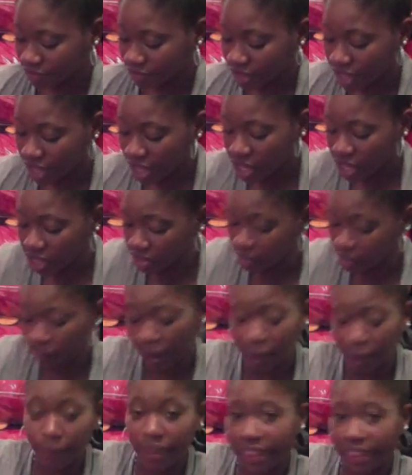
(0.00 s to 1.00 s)
Because it might have
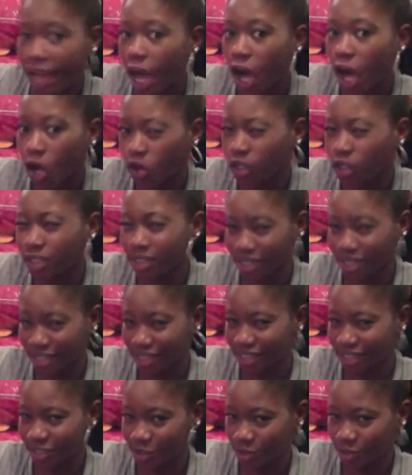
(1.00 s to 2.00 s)
been that only test
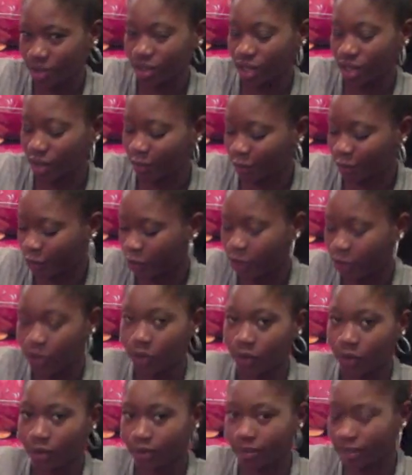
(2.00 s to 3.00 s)
that you studied for, you know what
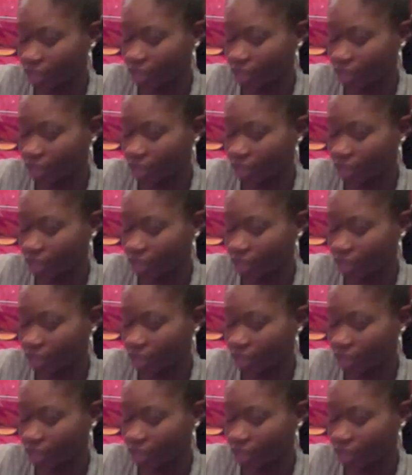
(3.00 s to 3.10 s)
I'm saying?